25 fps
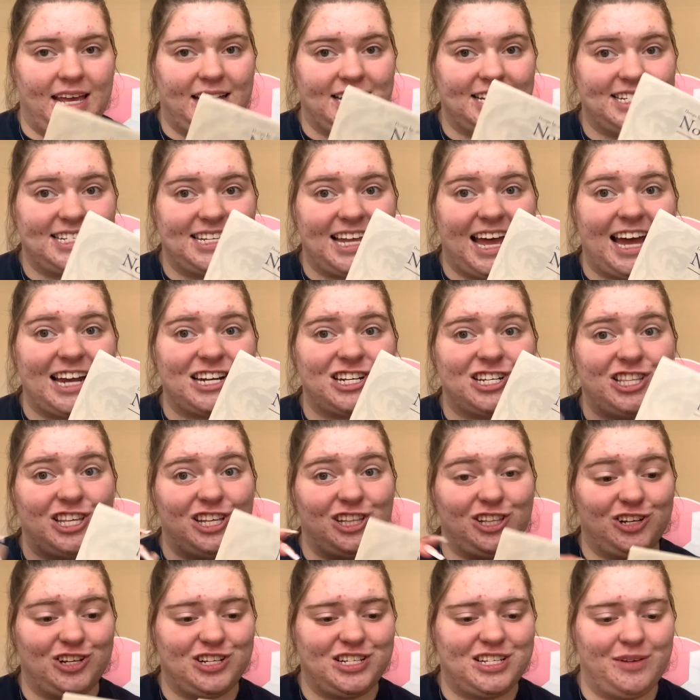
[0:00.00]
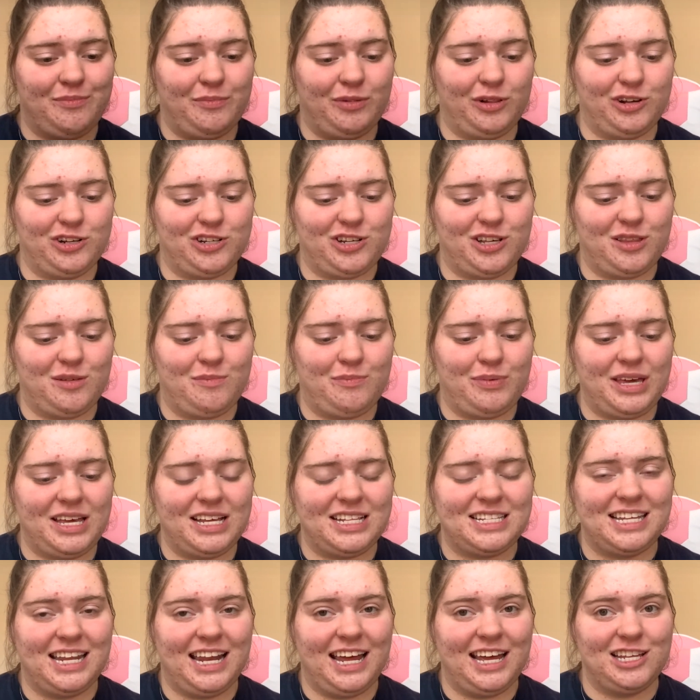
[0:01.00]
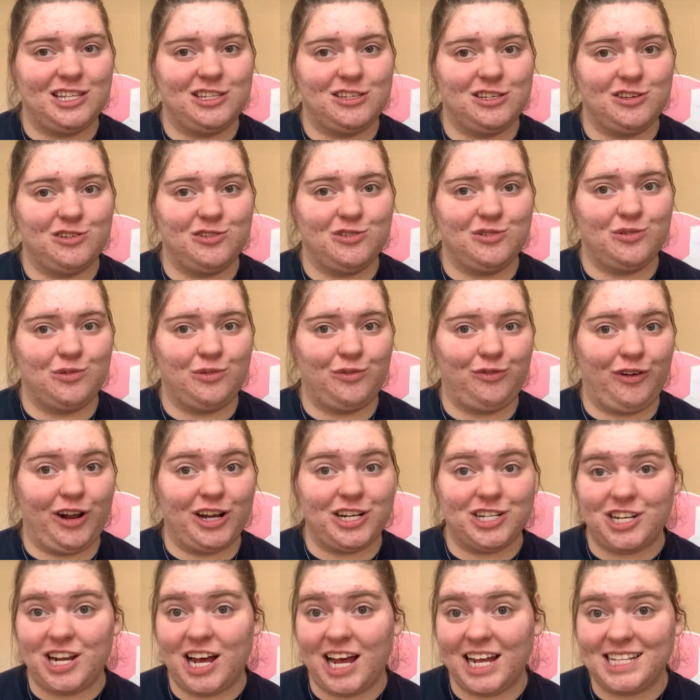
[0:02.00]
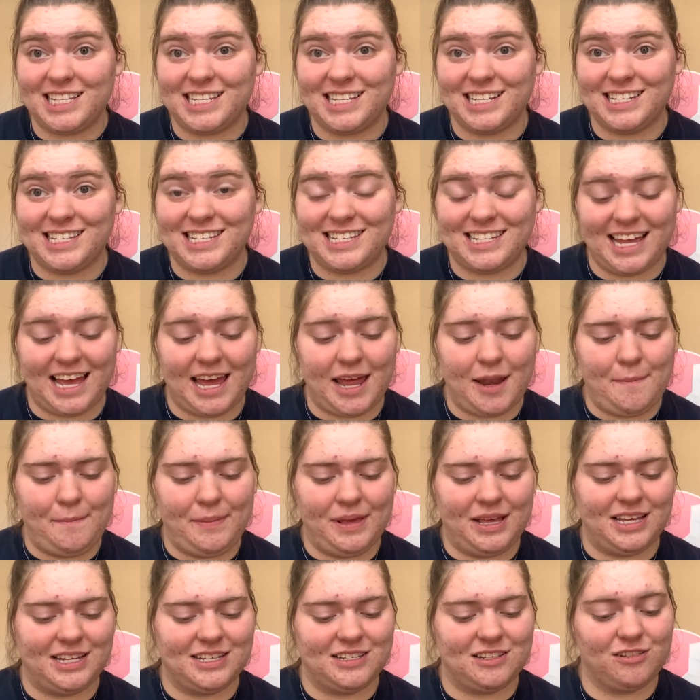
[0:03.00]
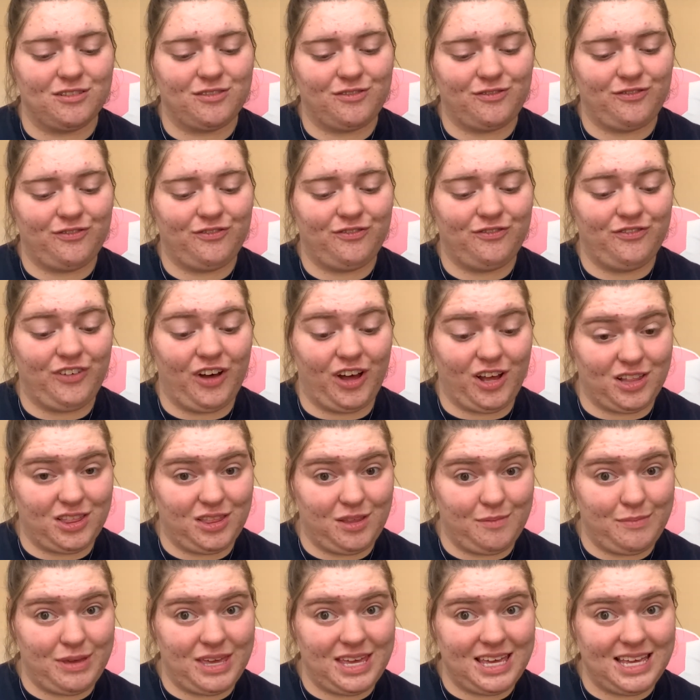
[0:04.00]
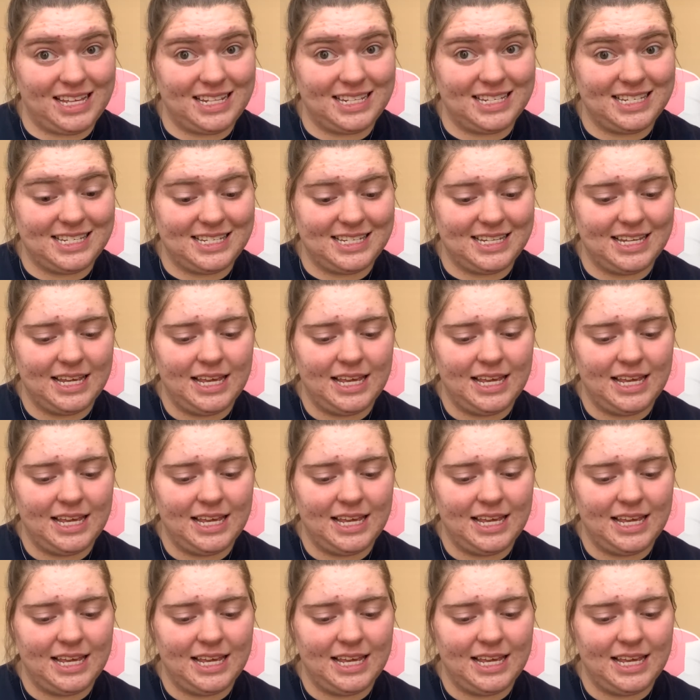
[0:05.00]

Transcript: stash that look similar to the beads, and I do French knots instead because fuck the beads.